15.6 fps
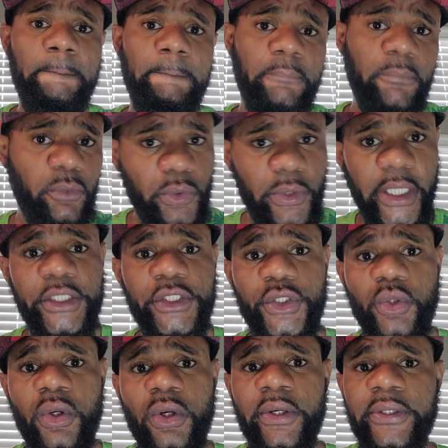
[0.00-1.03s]
would
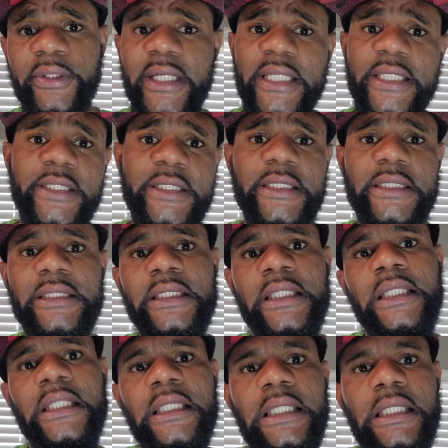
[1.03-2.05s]
enjoy this
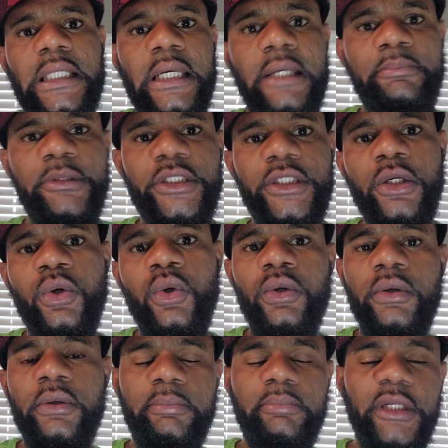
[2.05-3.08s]
episode.
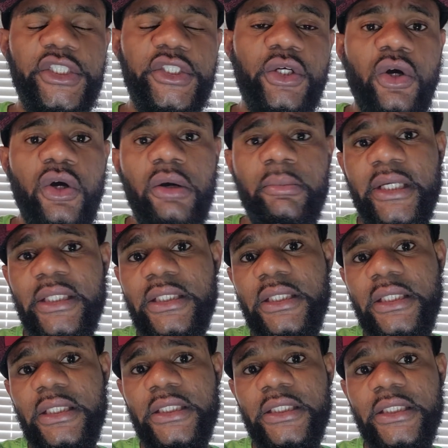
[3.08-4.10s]
Place your comment
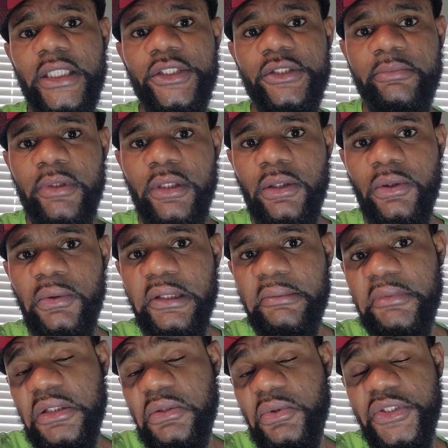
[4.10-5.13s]
in the section below. Let
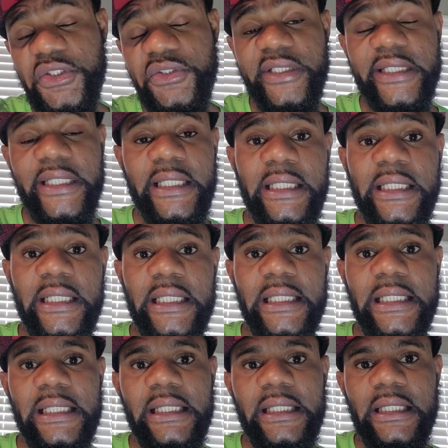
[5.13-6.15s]
me know what you think,
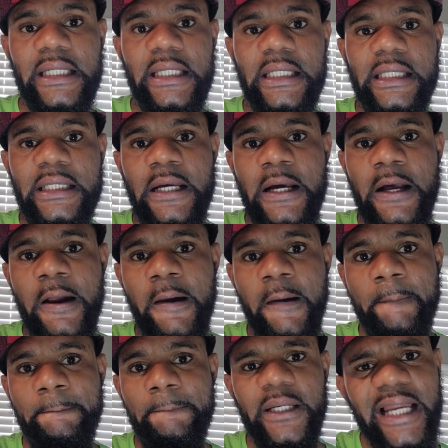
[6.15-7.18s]
and
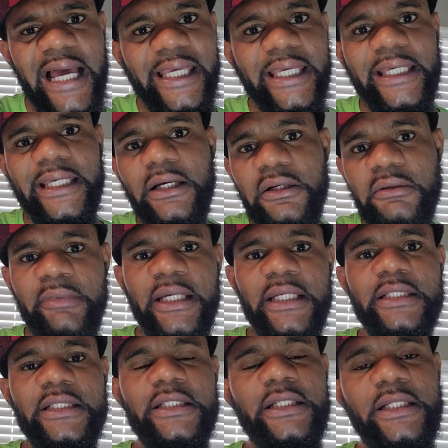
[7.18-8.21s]
like,
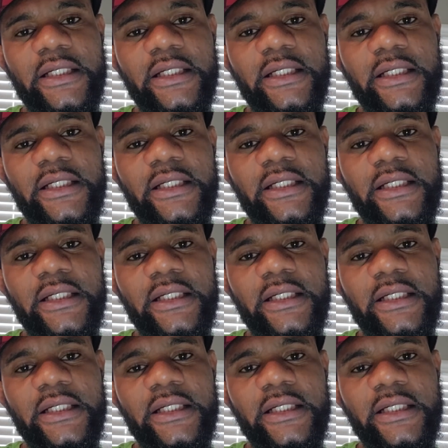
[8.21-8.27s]
comment,